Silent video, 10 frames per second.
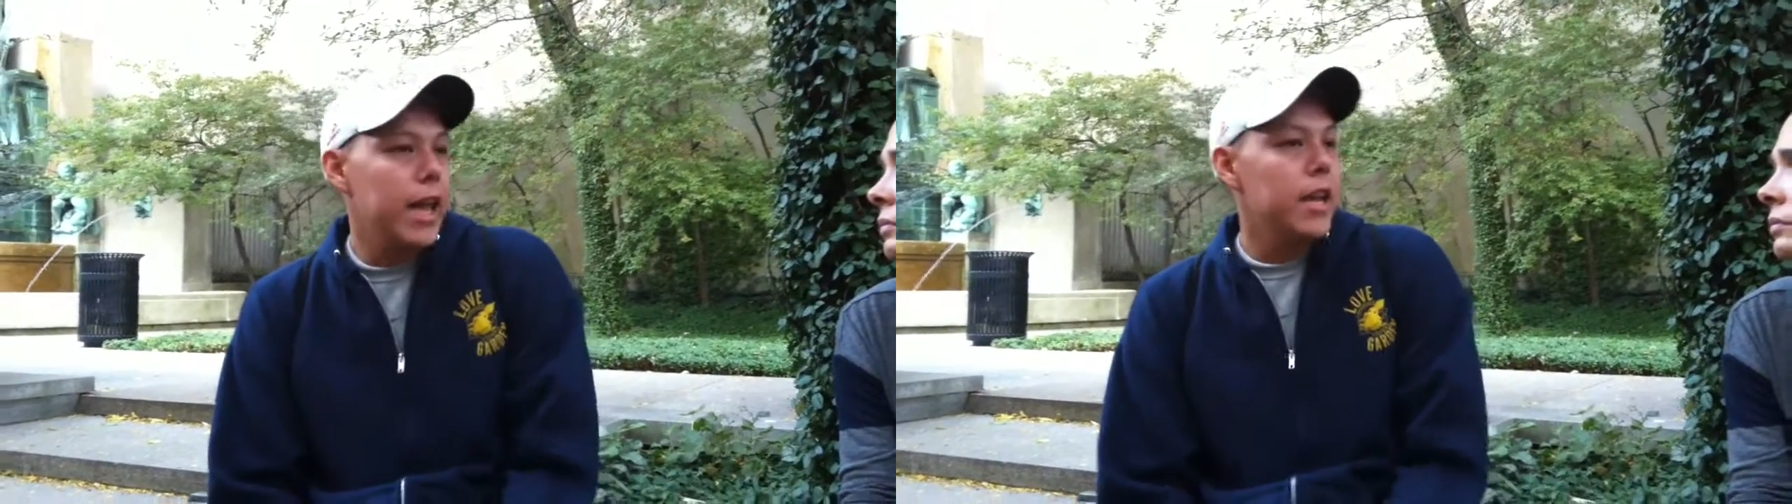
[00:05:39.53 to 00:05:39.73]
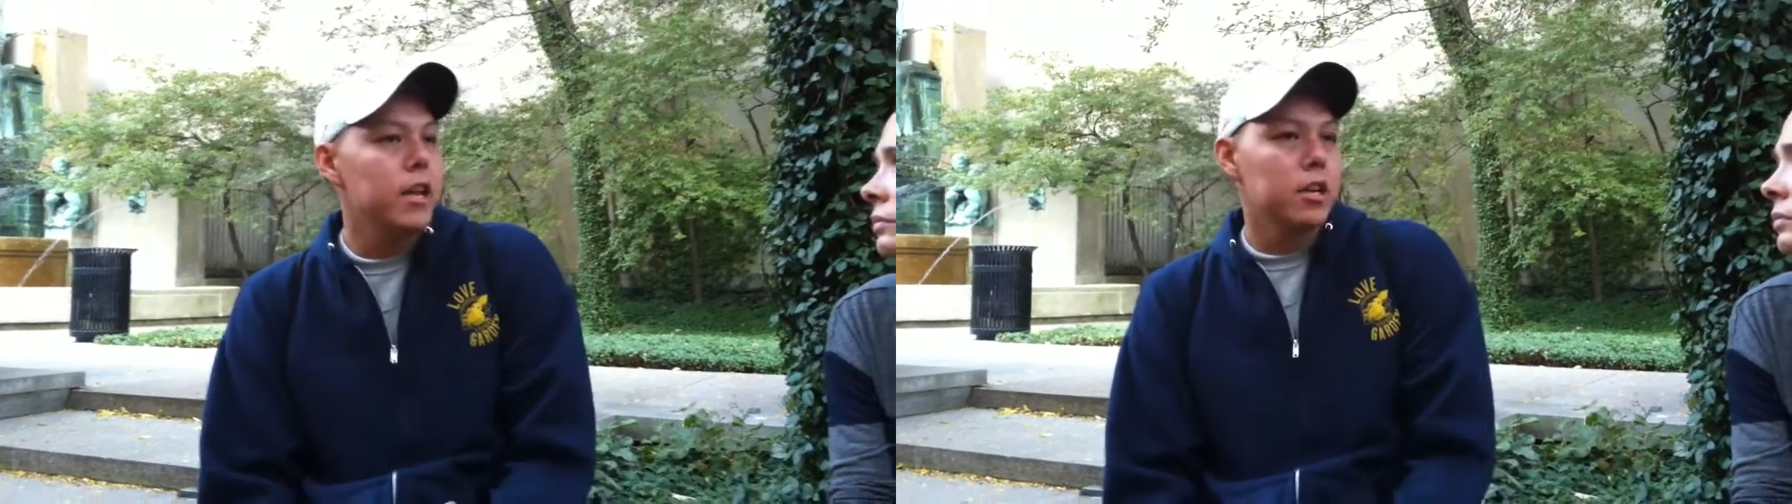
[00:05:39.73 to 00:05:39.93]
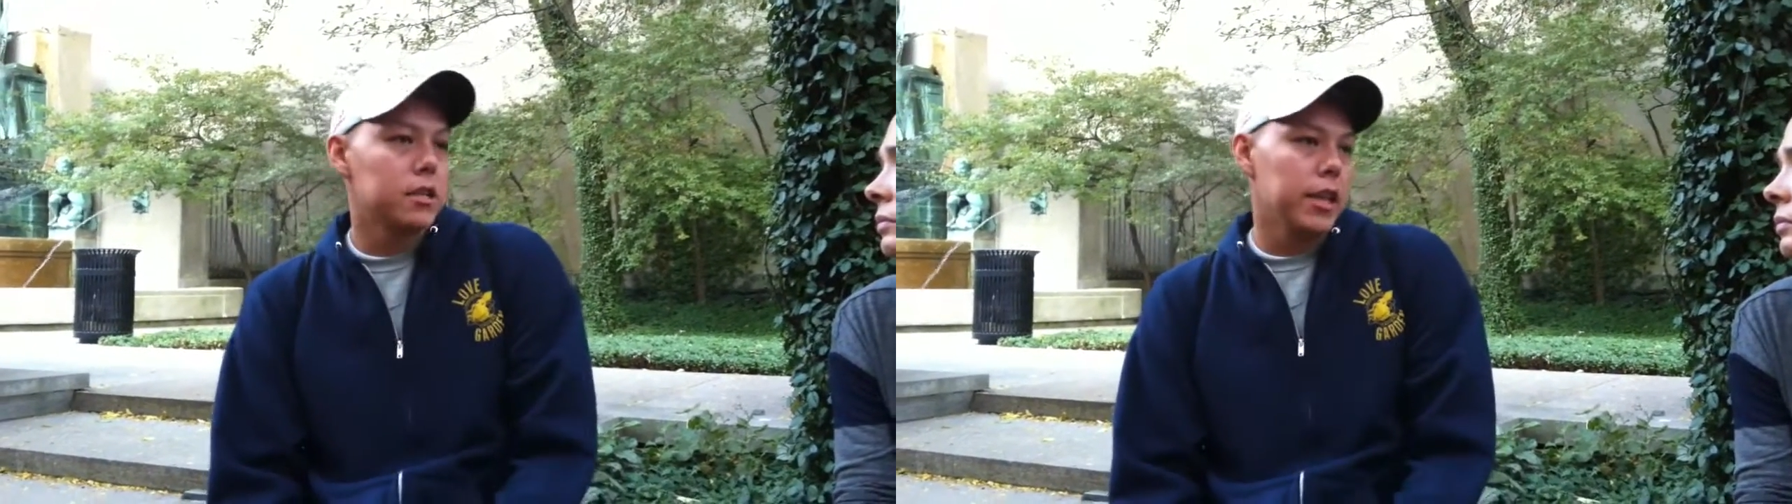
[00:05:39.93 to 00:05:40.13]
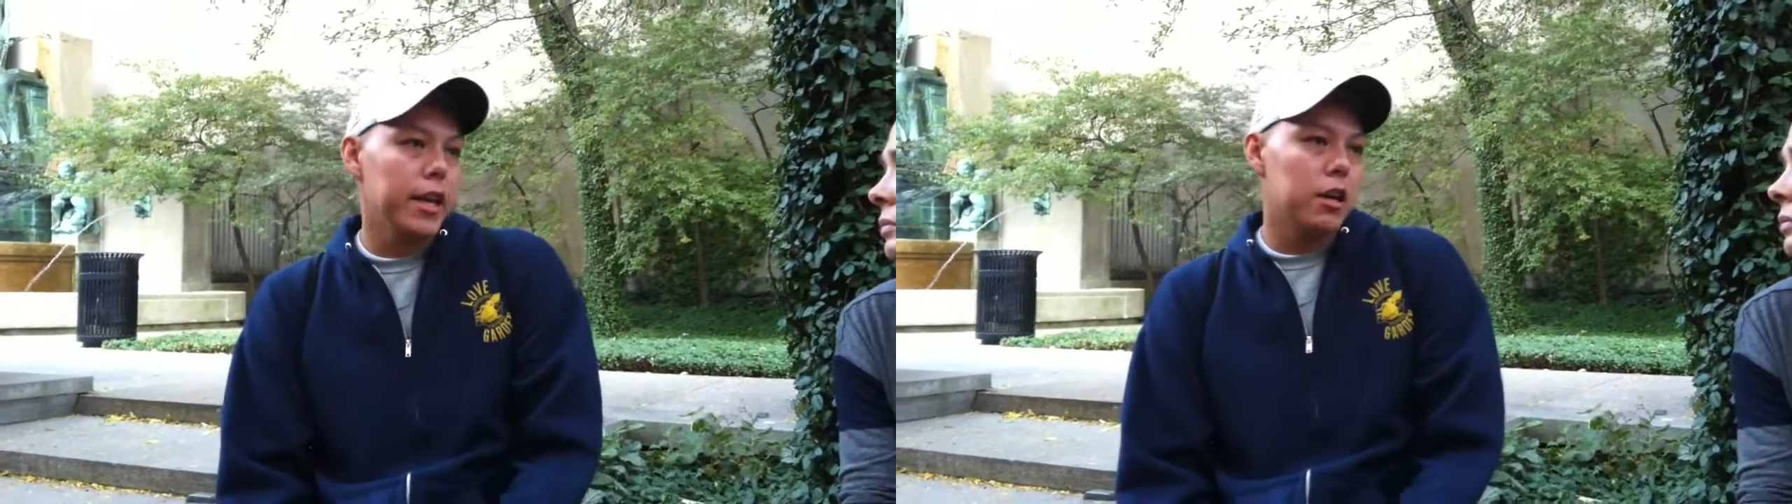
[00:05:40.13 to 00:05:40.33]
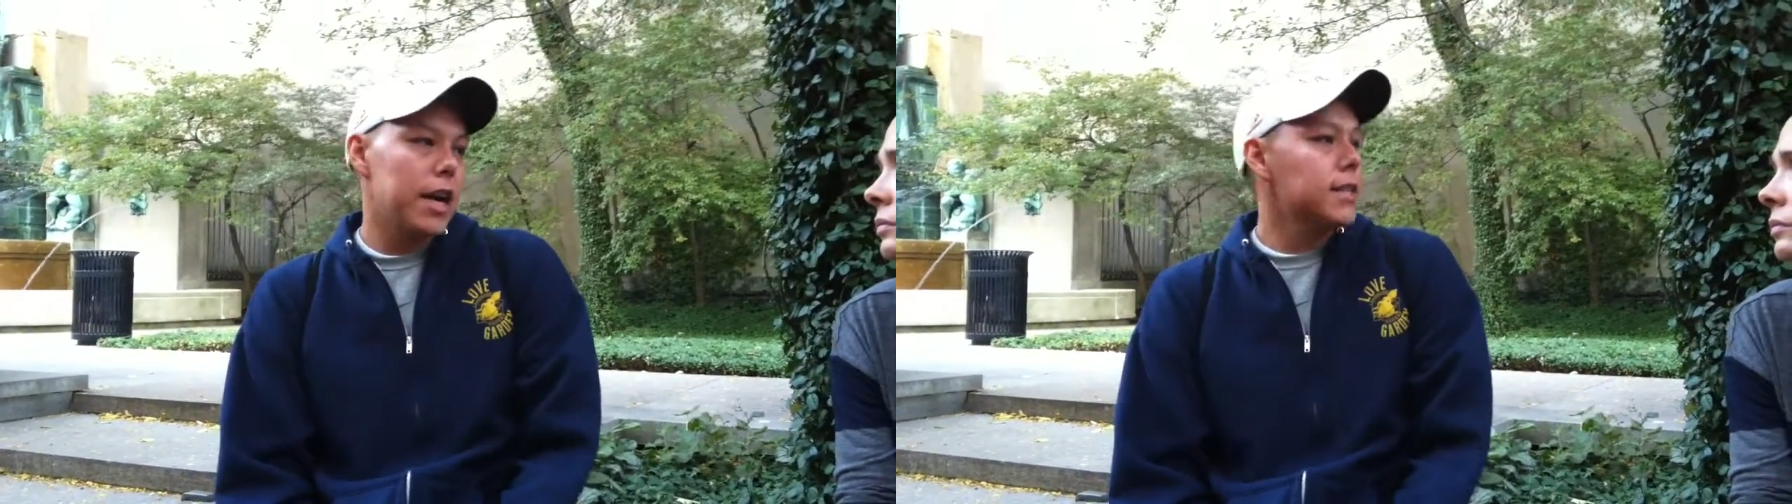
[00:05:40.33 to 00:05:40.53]
8 years
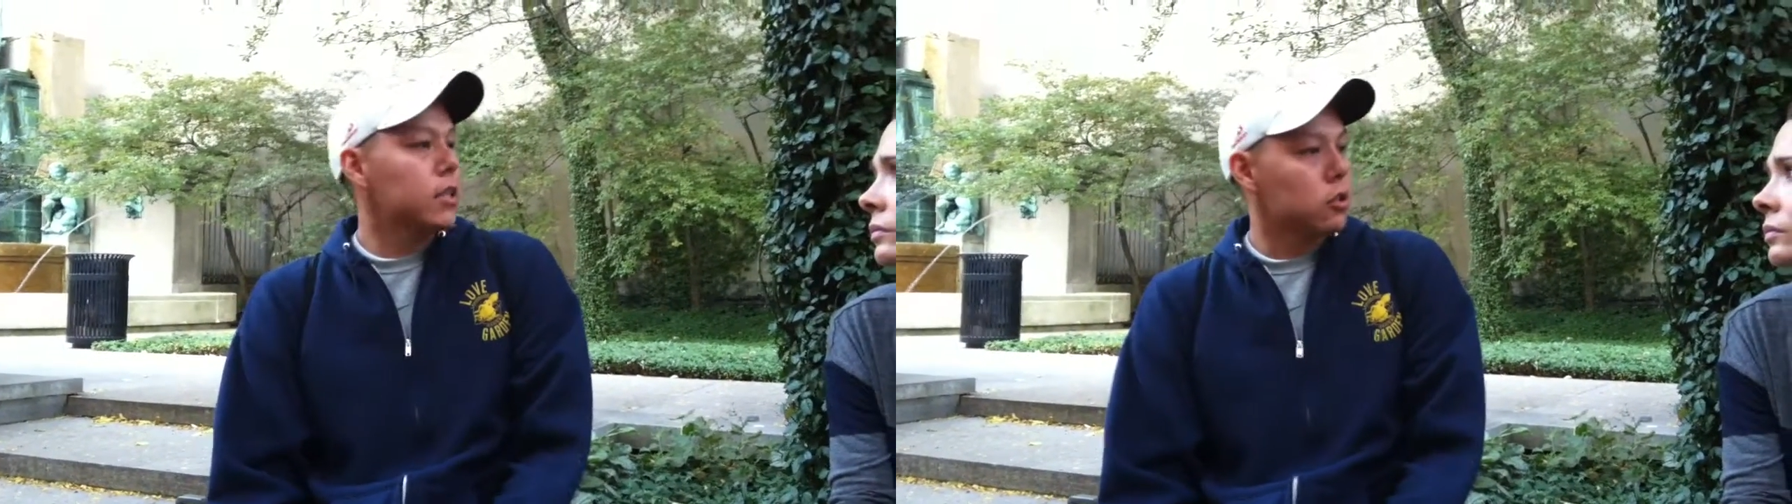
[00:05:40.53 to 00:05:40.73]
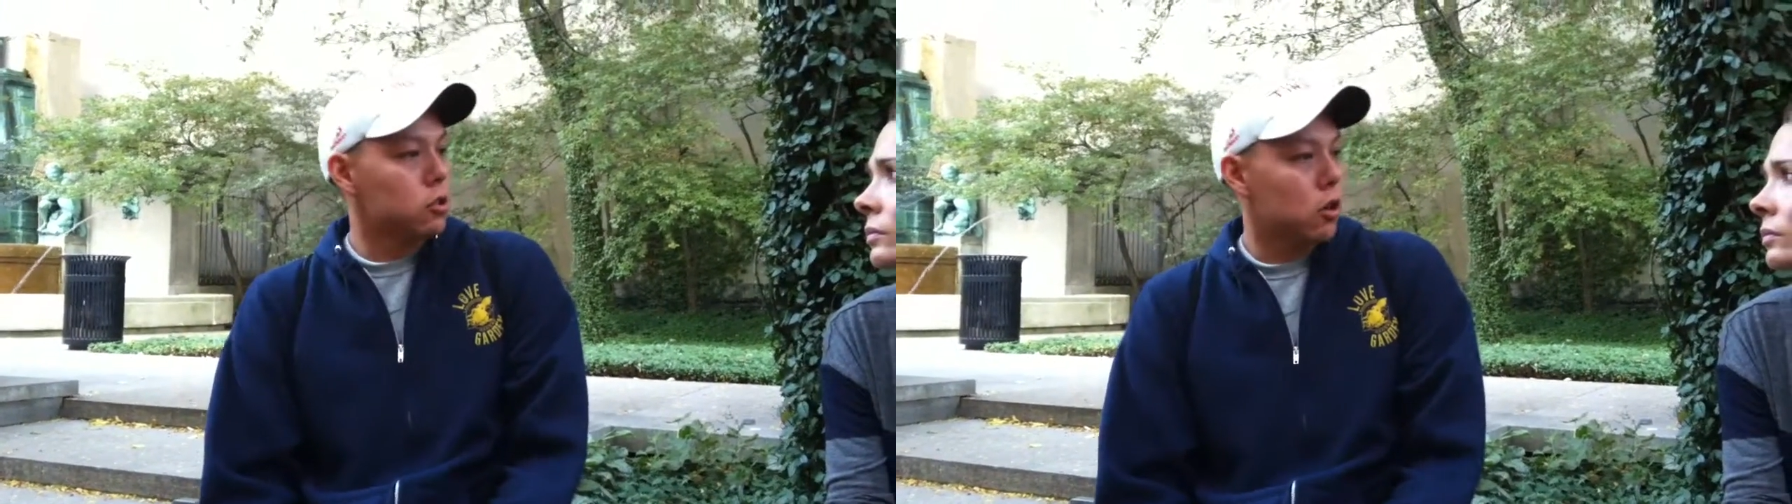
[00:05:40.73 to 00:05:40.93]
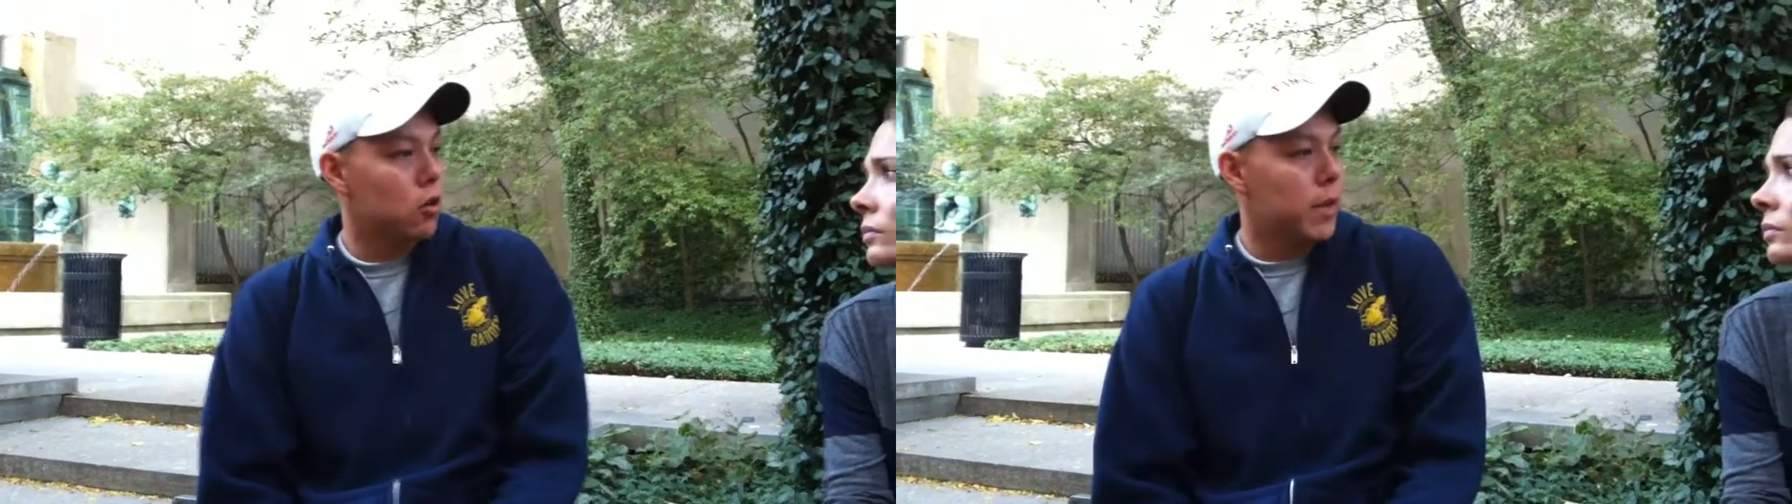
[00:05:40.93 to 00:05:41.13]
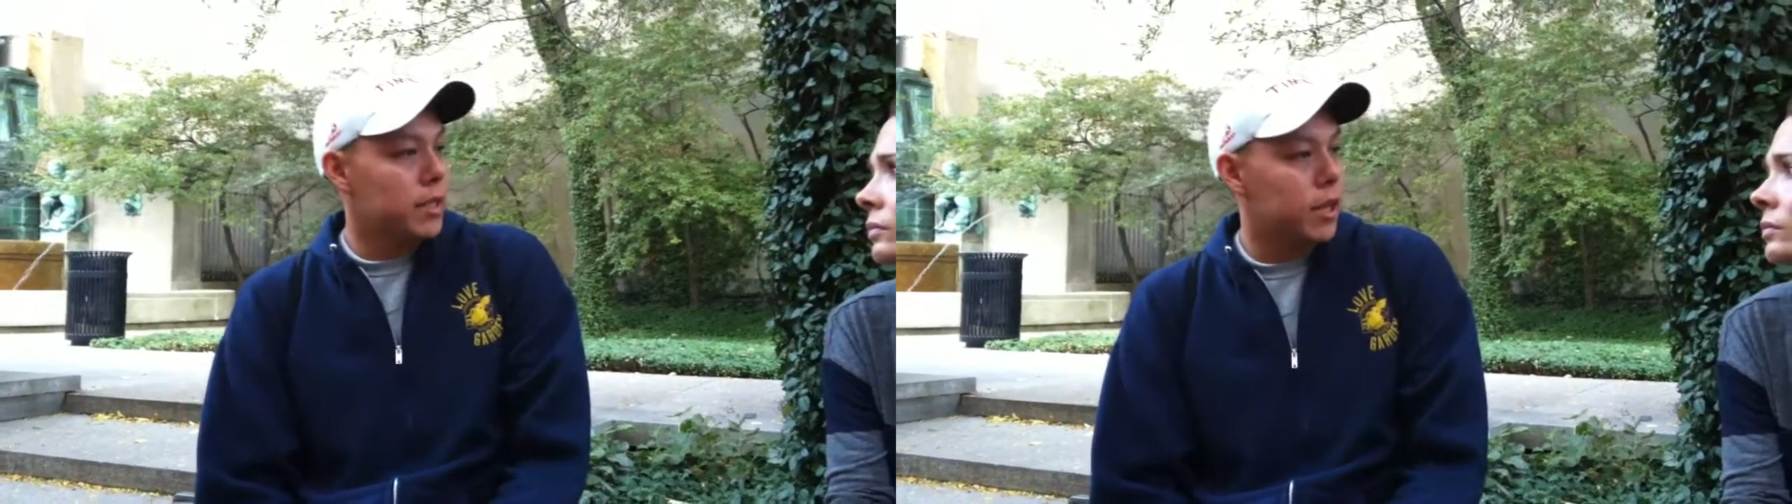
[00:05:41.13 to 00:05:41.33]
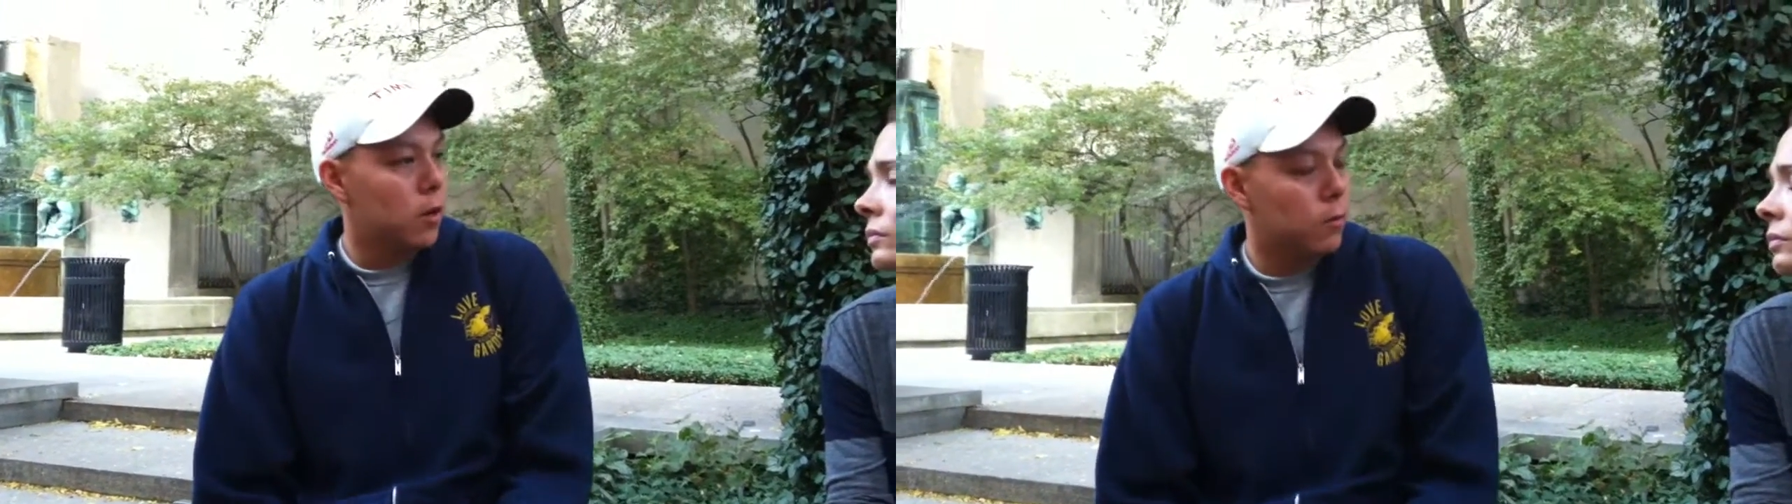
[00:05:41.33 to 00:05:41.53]
later, I still struggle
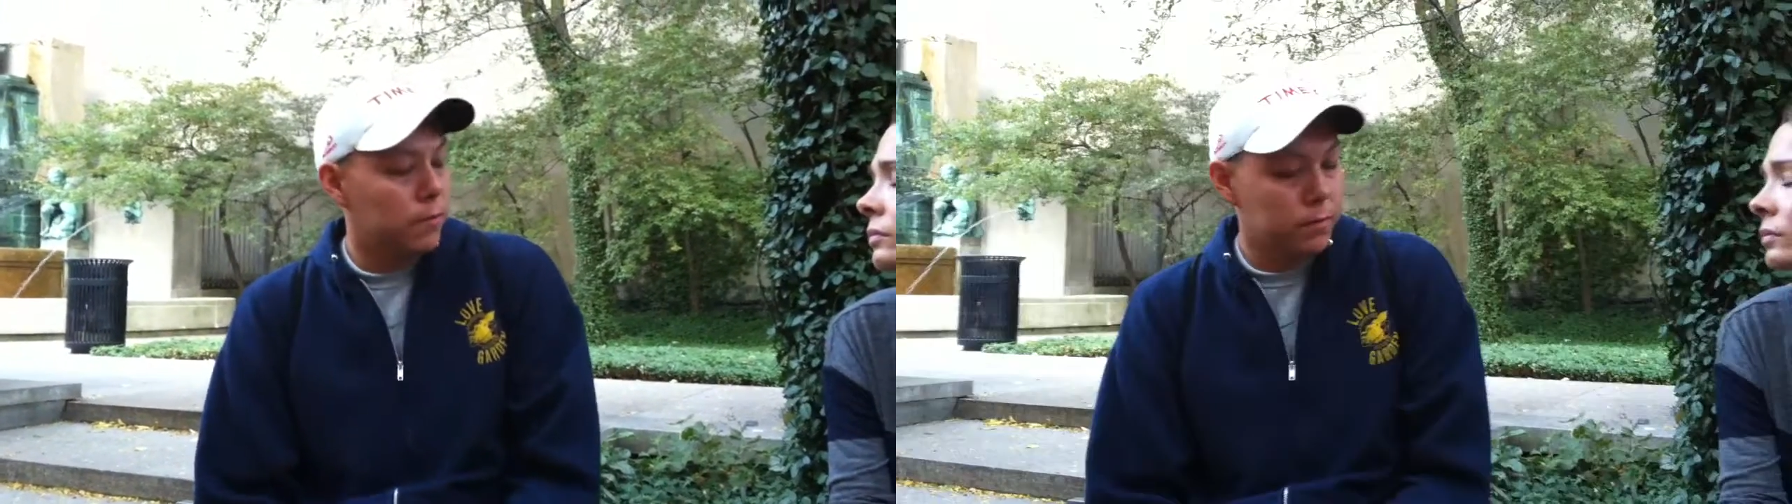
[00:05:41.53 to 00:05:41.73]
myself.